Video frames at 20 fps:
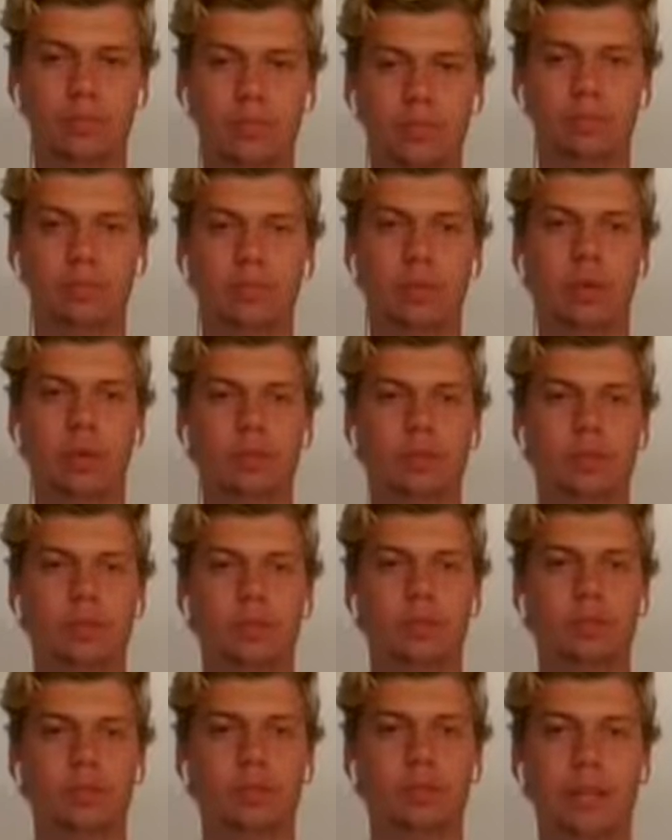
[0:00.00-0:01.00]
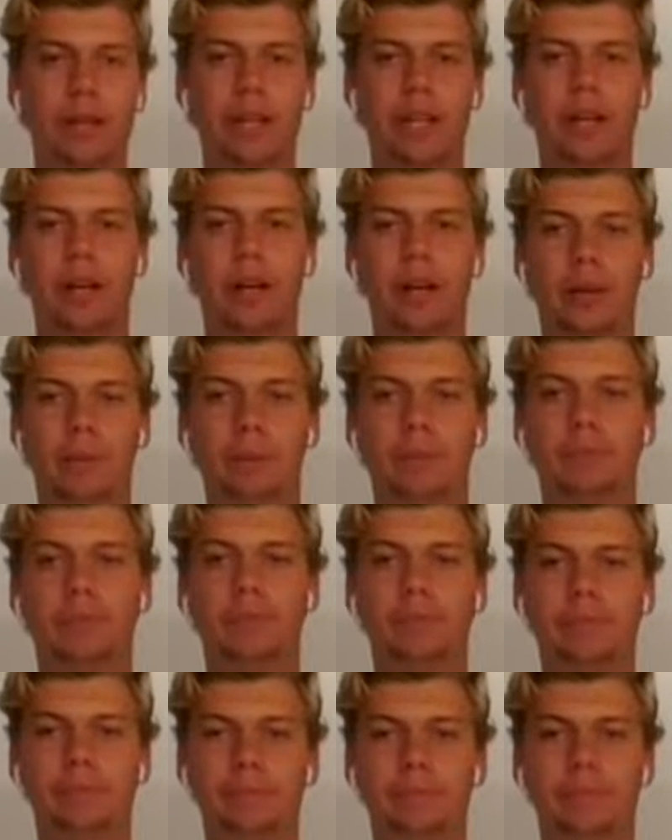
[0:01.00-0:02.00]
more social media,
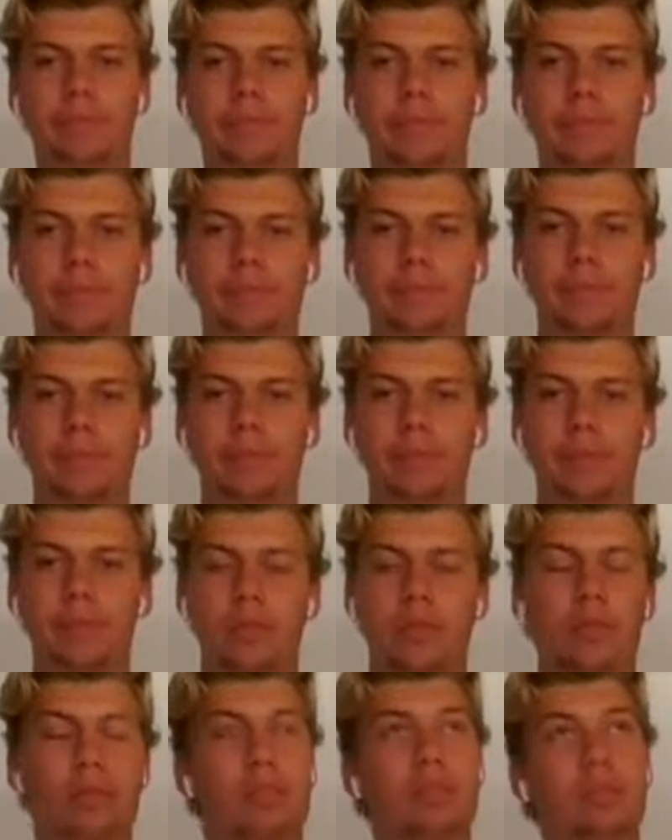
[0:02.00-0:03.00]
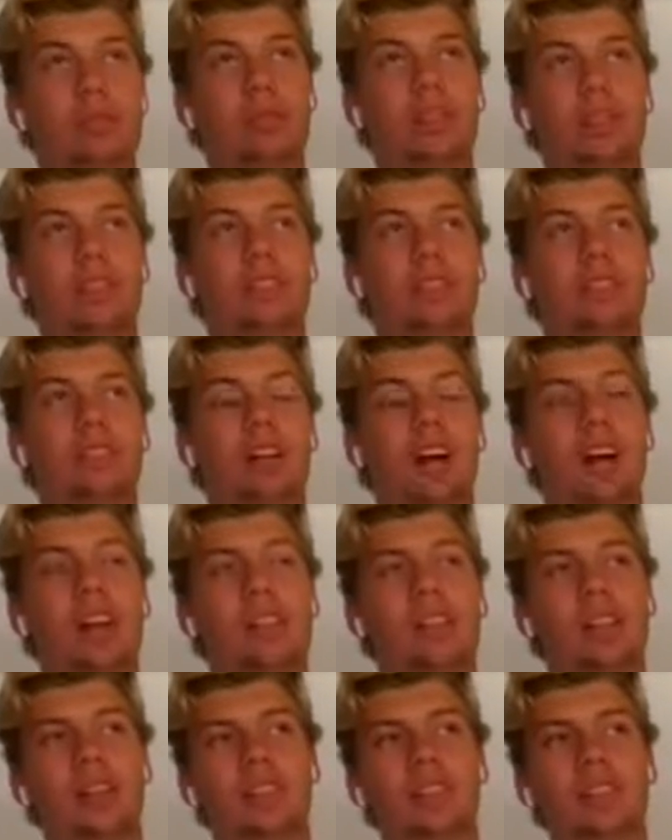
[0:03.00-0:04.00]
which is weird because I
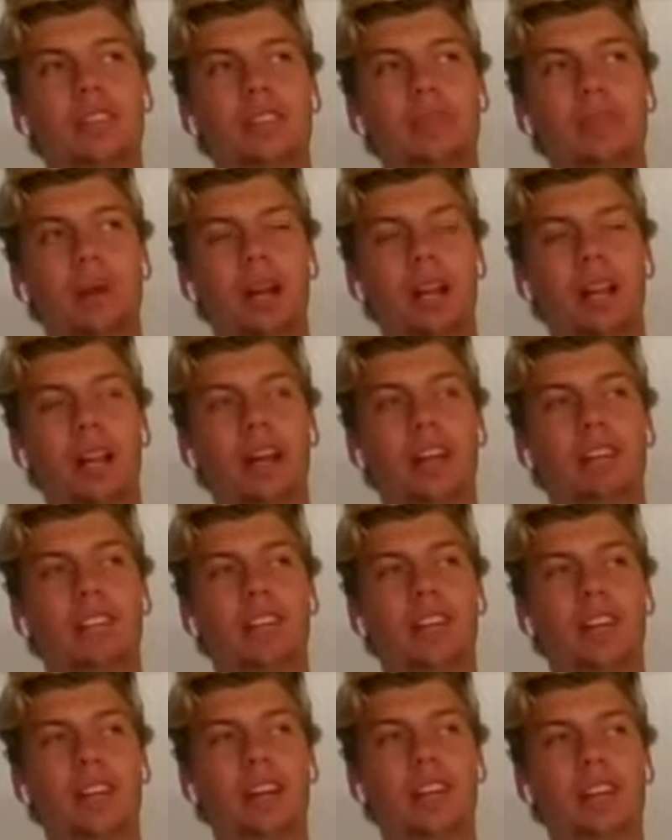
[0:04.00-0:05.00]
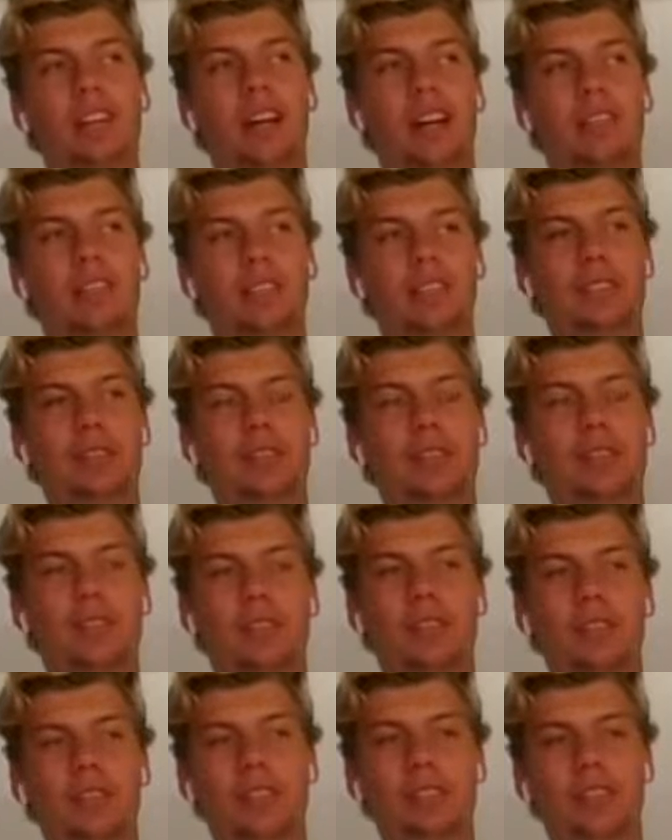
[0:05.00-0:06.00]
never in my life thought I would have a Twitter
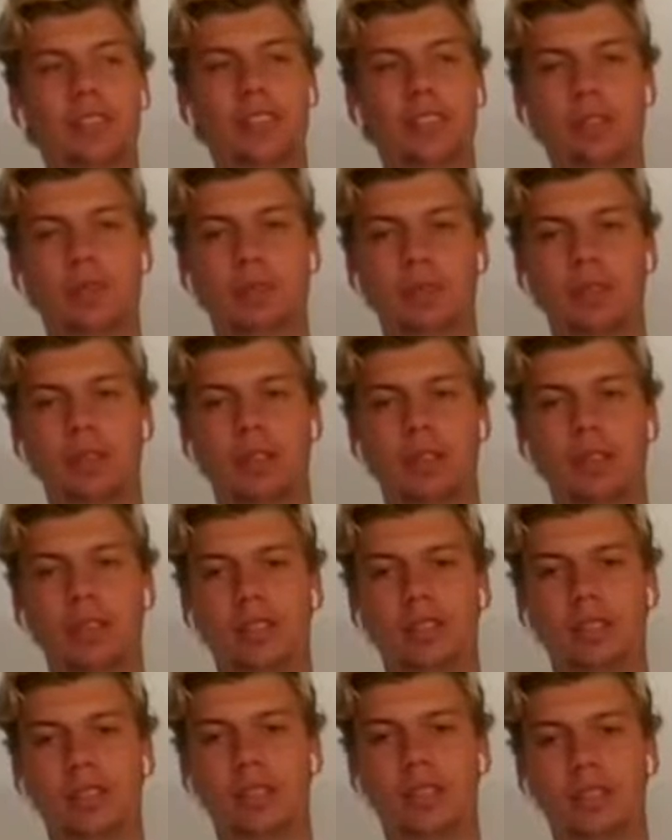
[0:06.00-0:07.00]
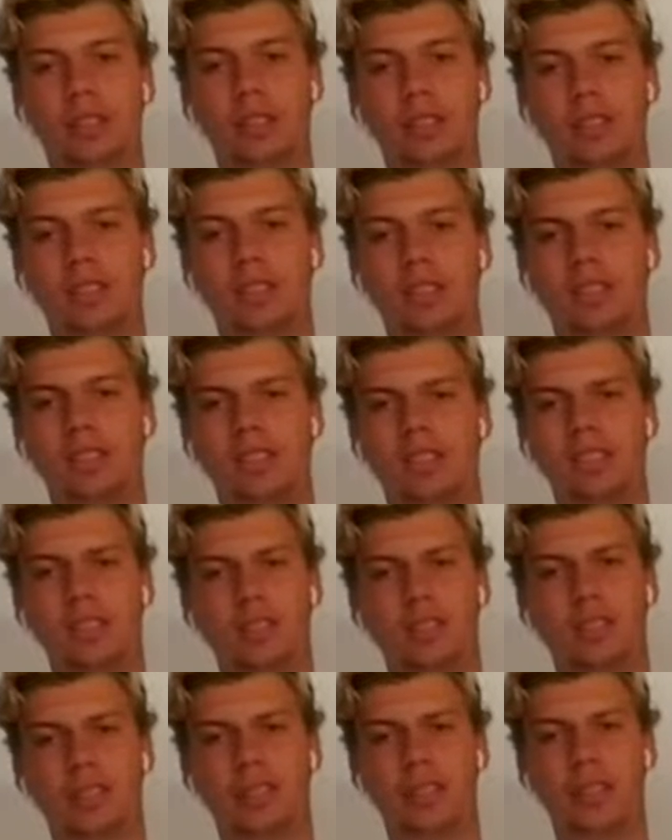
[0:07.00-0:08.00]
or a Facebook.
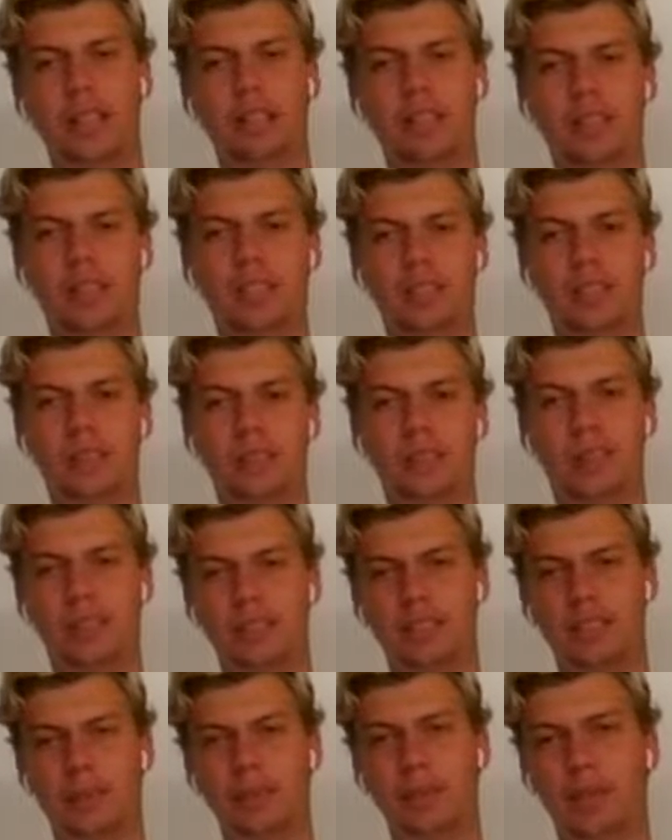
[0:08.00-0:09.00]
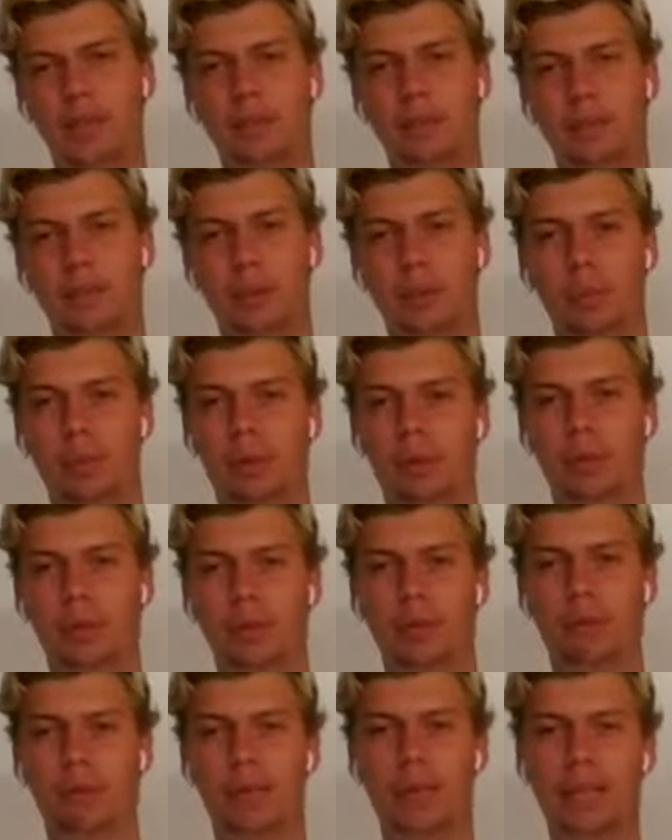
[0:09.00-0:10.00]
That just seemed like something a boomer
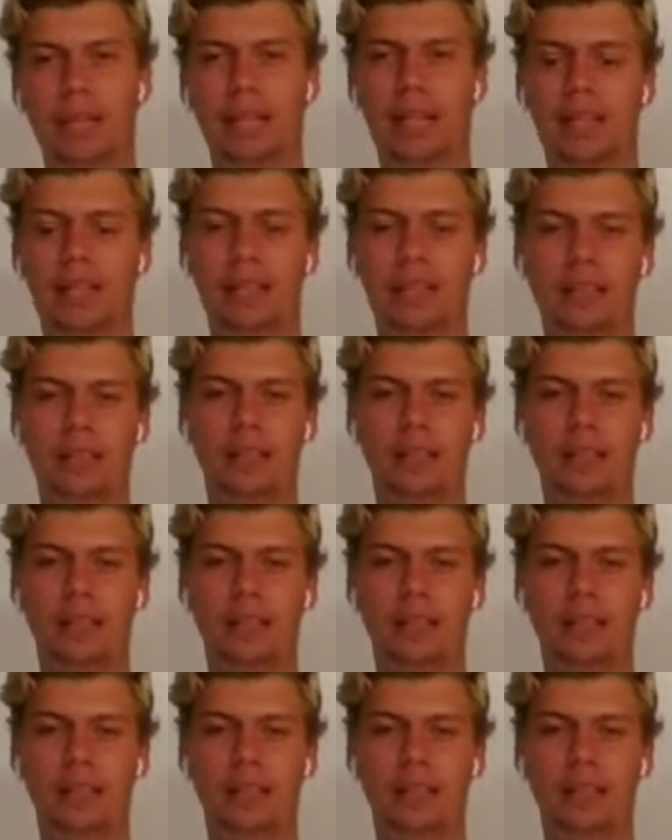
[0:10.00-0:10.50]
would make.